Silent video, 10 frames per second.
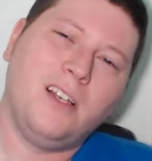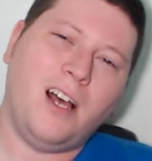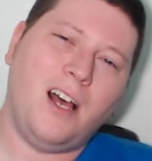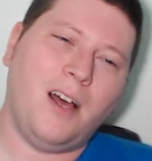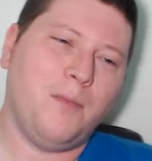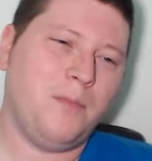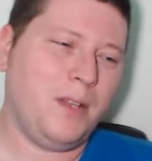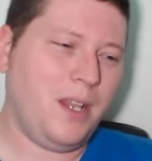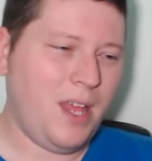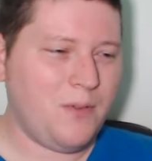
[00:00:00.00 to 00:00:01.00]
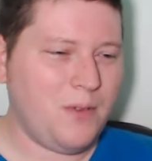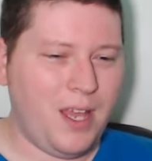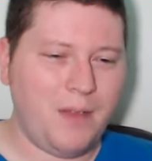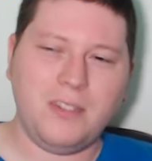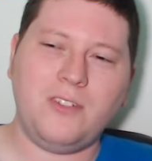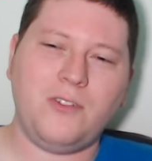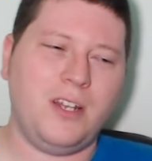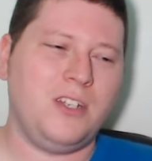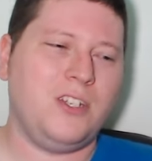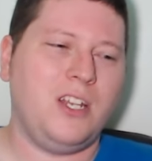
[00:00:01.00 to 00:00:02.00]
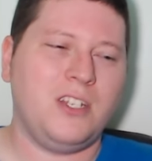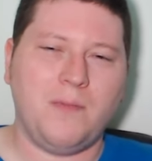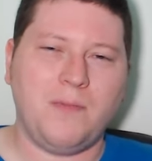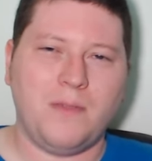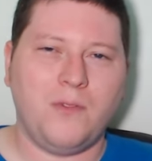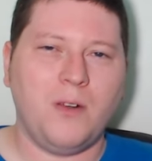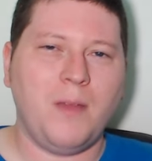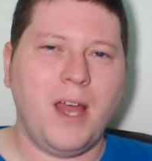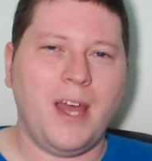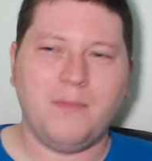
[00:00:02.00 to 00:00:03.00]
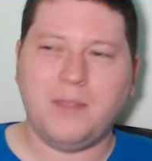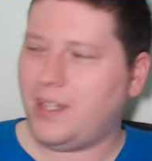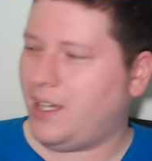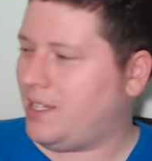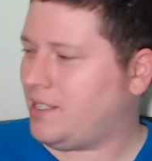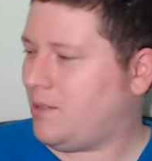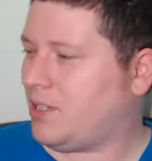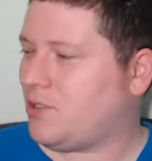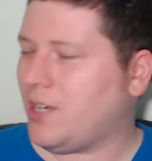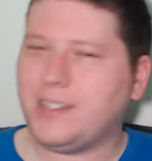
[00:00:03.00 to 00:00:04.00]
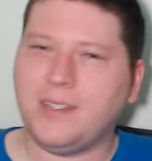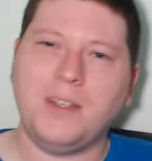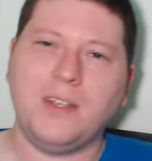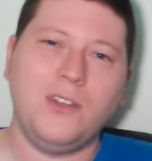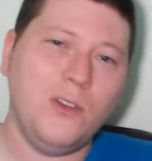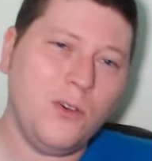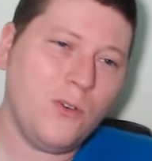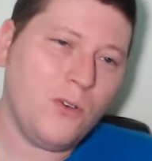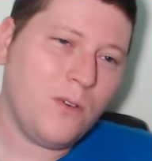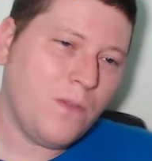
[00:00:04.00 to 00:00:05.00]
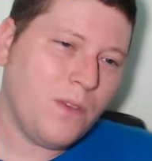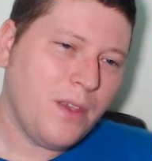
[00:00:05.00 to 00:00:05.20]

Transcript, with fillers: But anyway, I'm just trying to change up the format because I want to try something new.